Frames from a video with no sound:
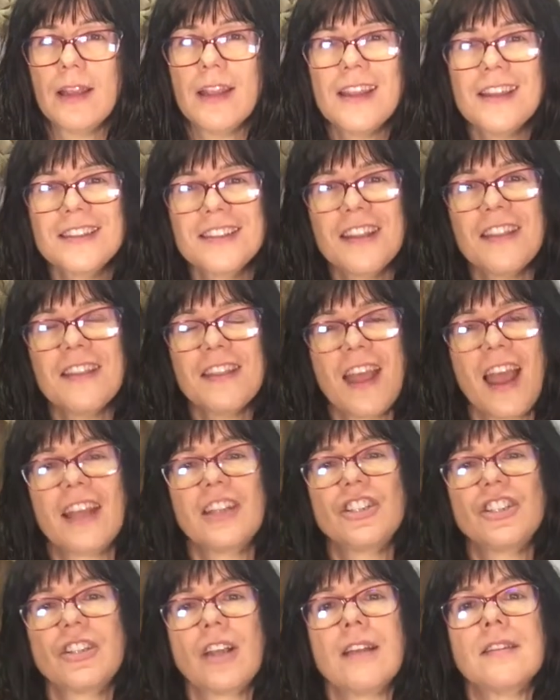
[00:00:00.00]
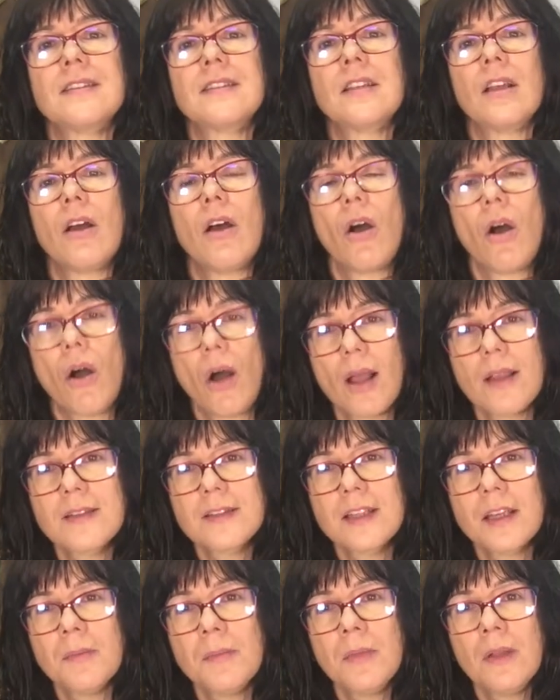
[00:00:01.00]
Isn't that just
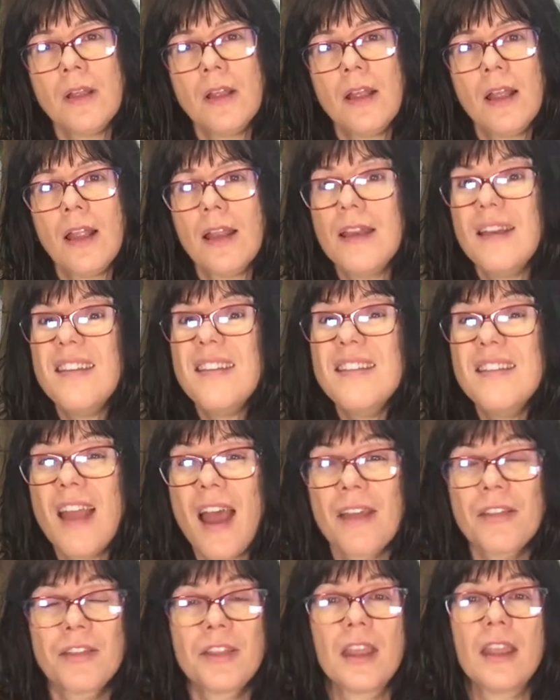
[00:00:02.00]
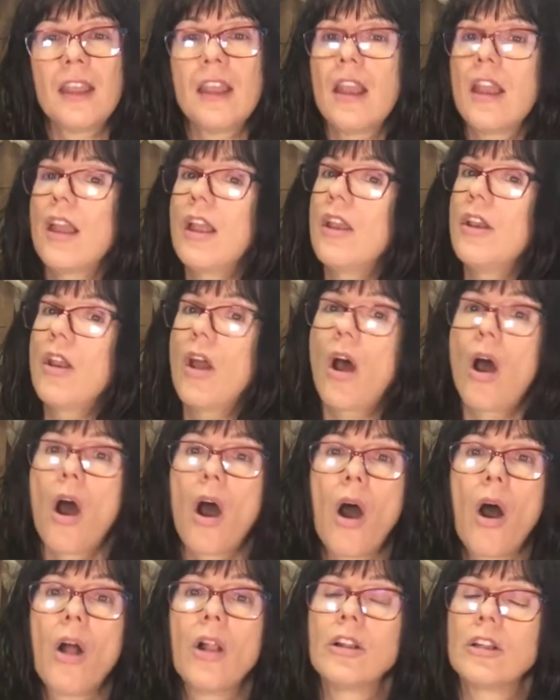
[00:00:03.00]
awesome? Nothing in
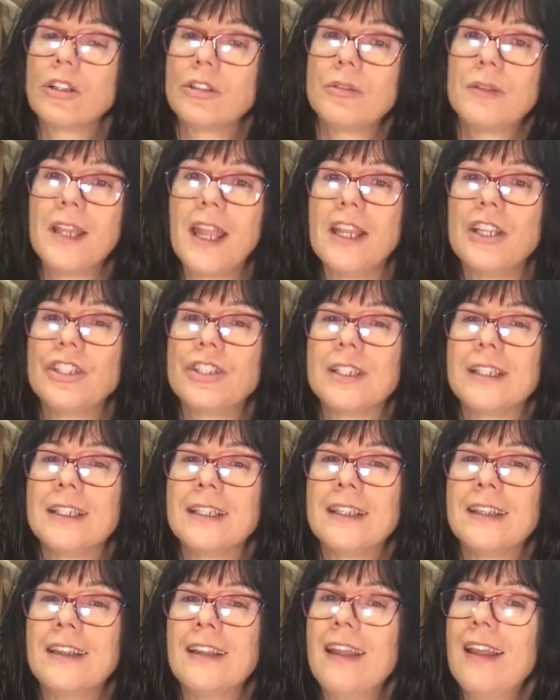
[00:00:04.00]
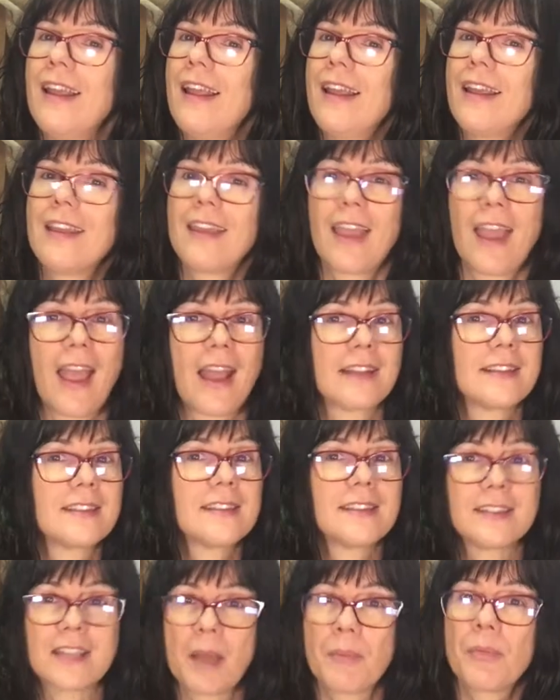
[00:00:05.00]
all creation can
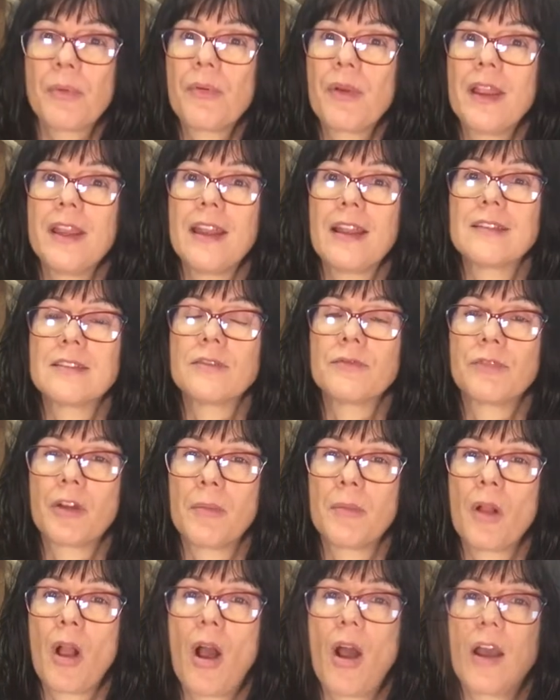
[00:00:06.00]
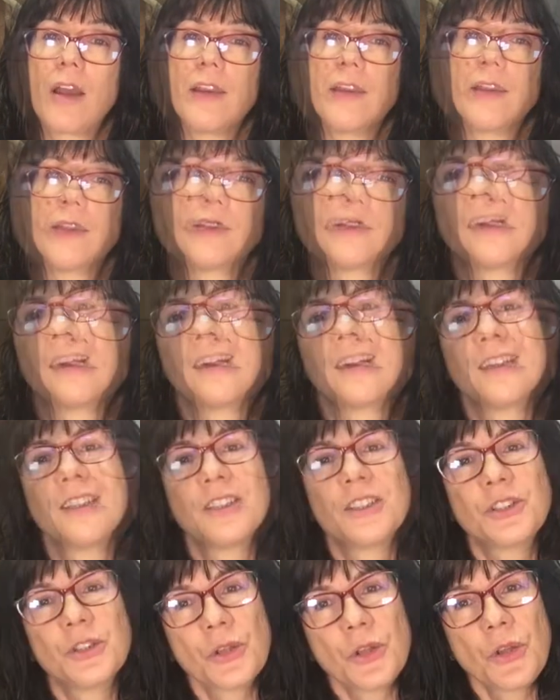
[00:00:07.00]
separate us from God. Do